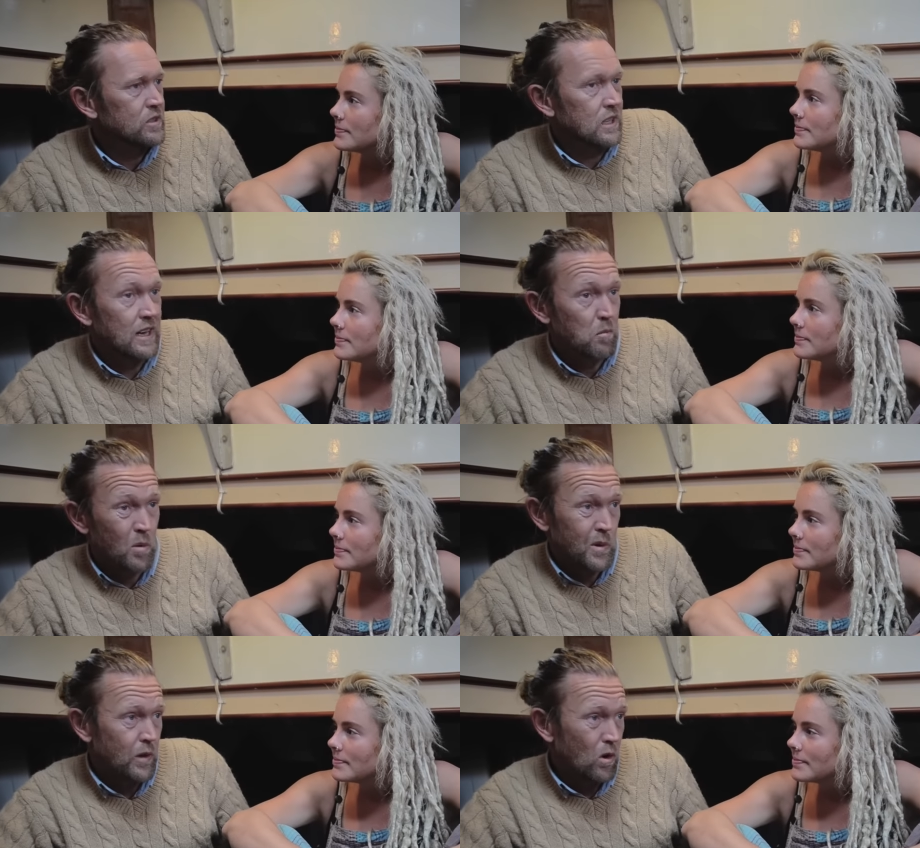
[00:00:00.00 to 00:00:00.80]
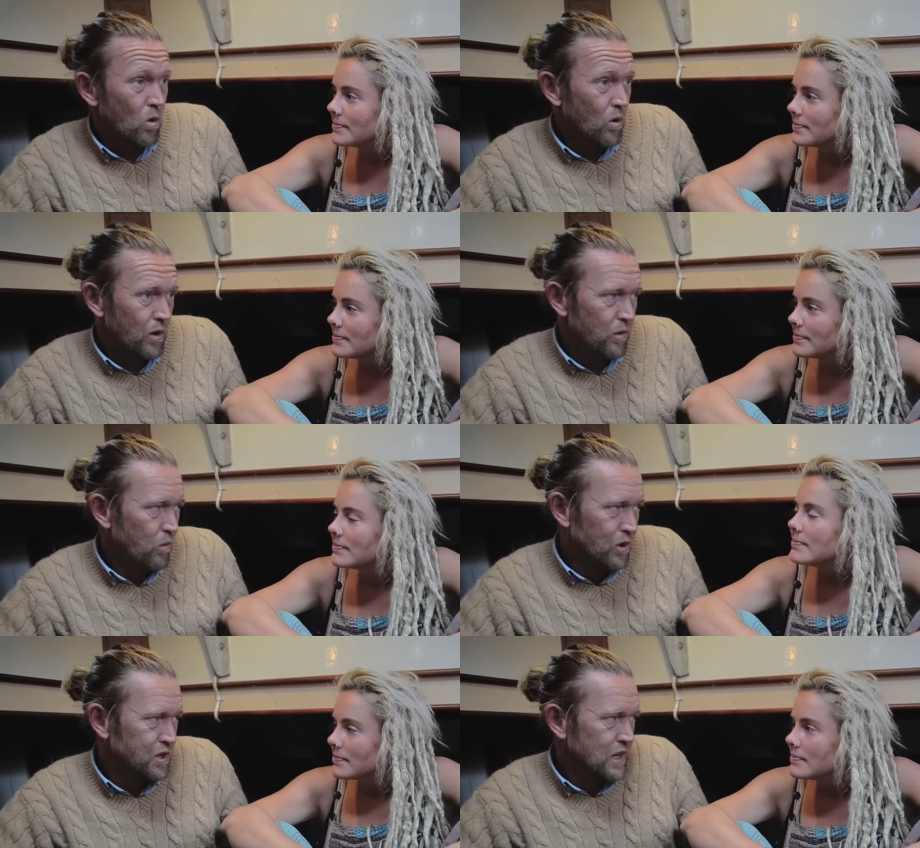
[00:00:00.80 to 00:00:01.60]
Speaker 1: just like mowing the lawn or
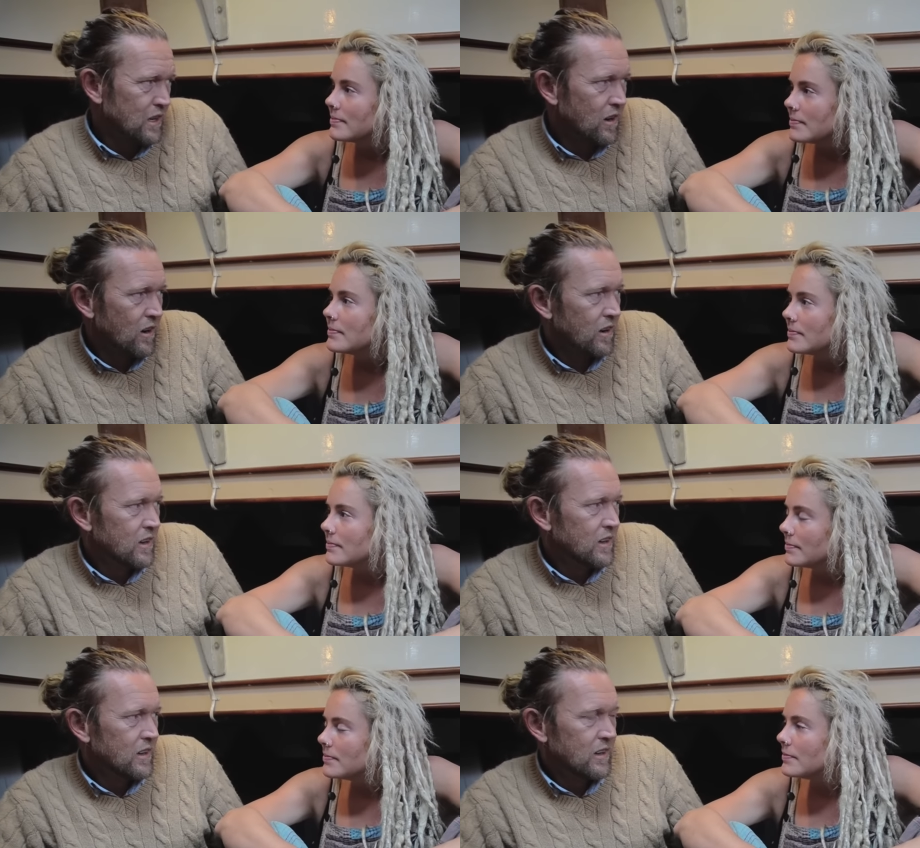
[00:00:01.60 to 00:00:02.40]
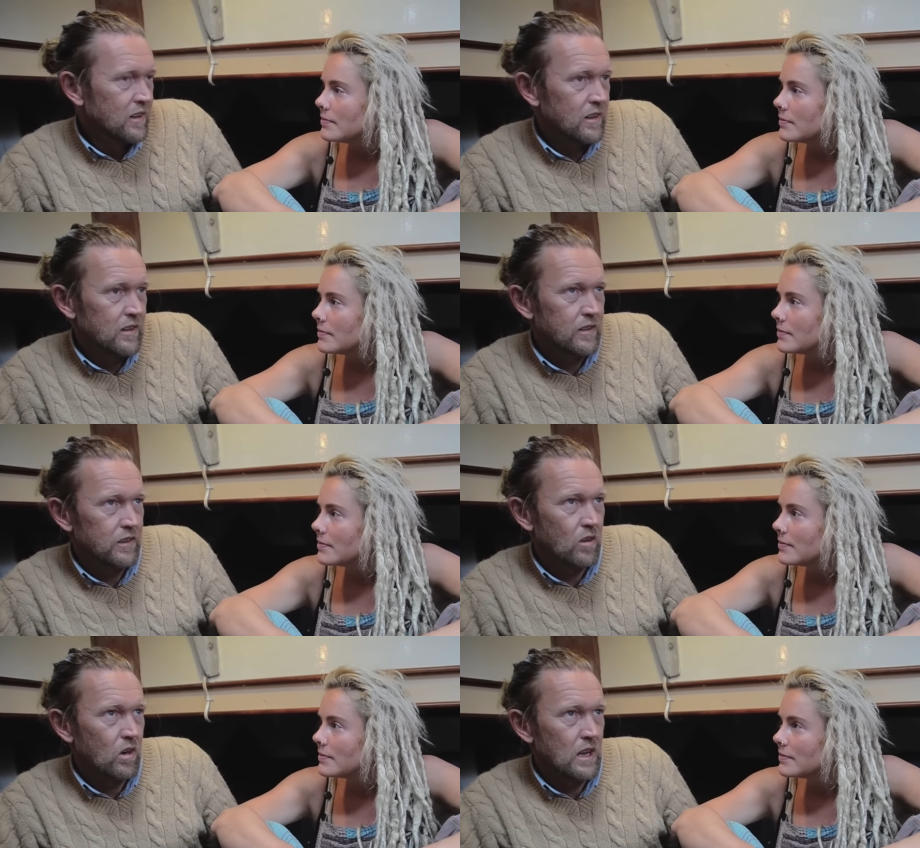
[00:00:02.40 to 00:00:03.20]
washing your car. Mm. There's
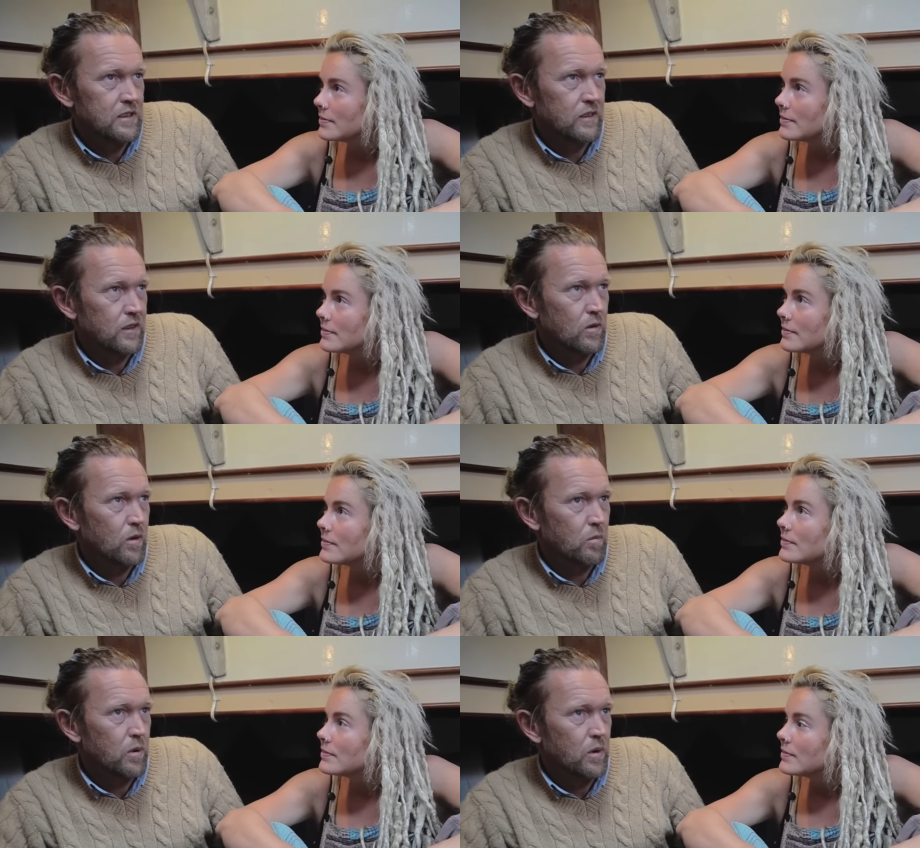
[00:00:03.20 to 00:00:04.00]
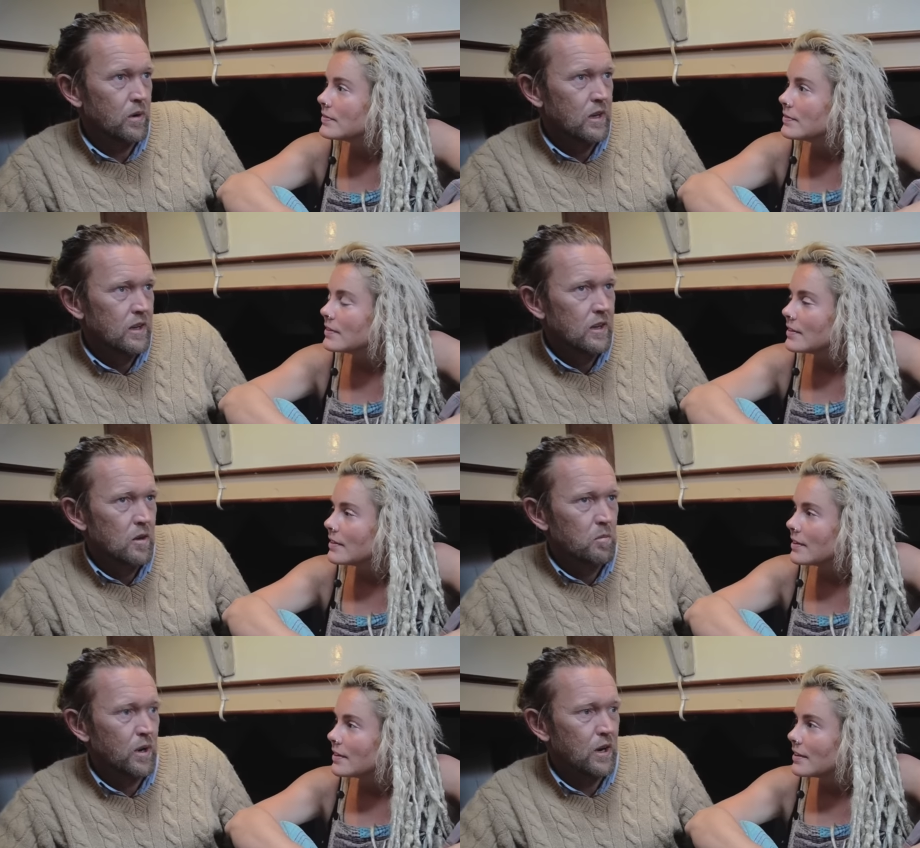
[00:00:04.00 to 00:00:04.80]
a lot less to do on a boat,
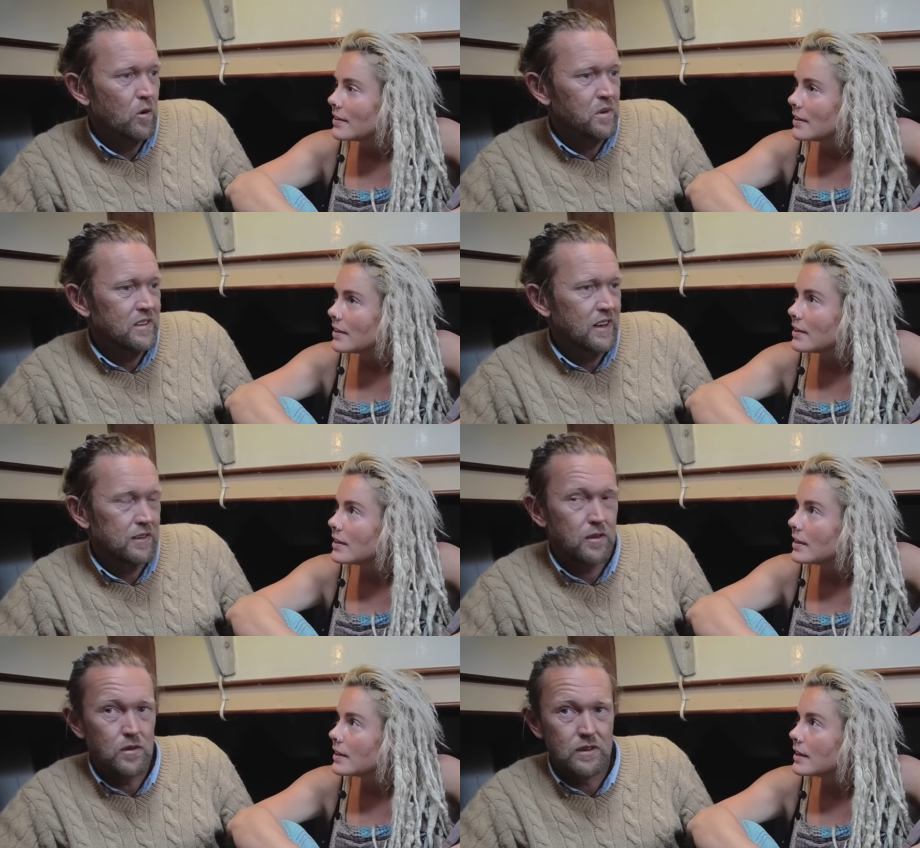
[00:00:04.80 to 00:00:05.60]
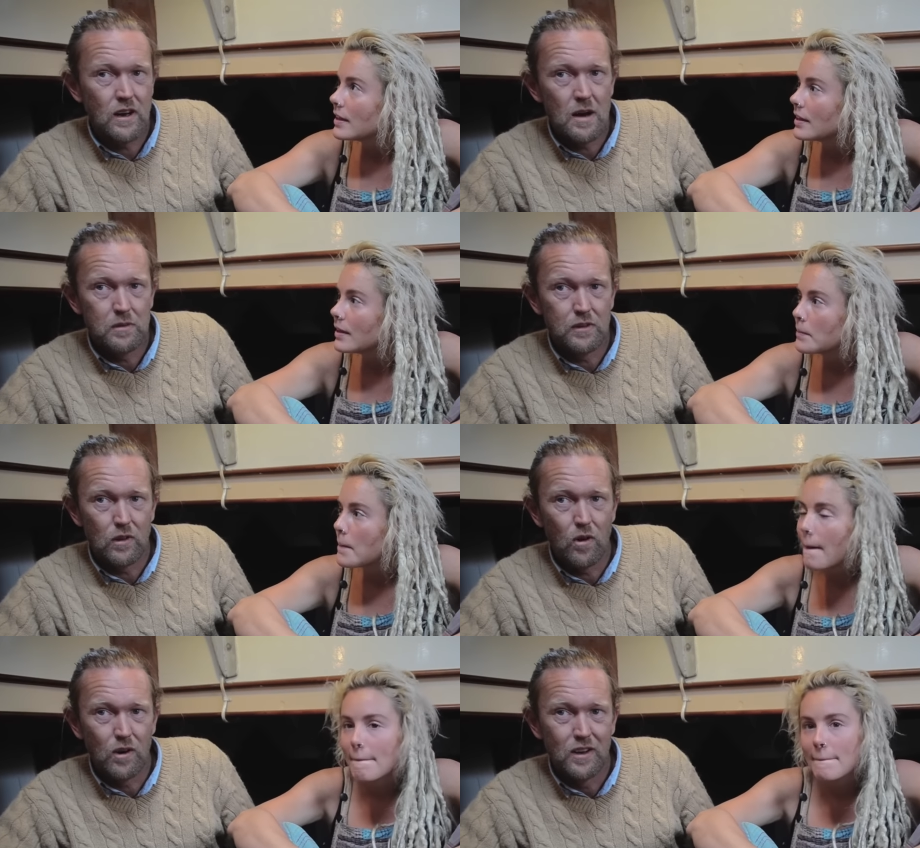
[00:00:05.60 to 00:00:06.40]
but it normally takes three times as
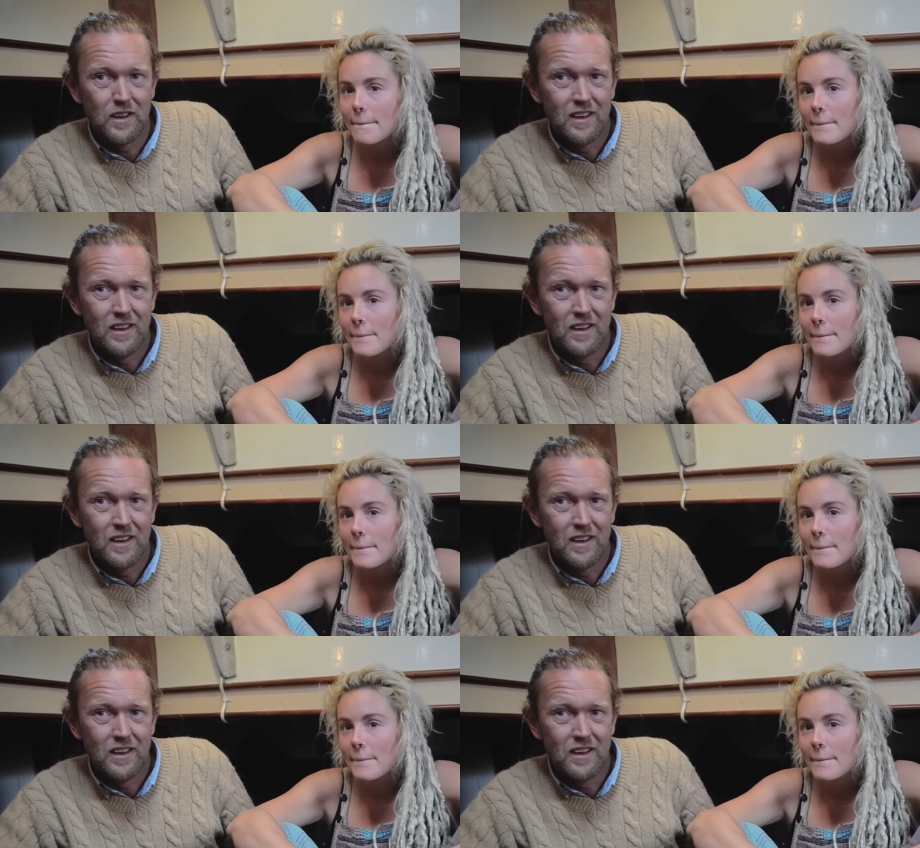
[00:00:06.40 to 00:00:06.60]
long.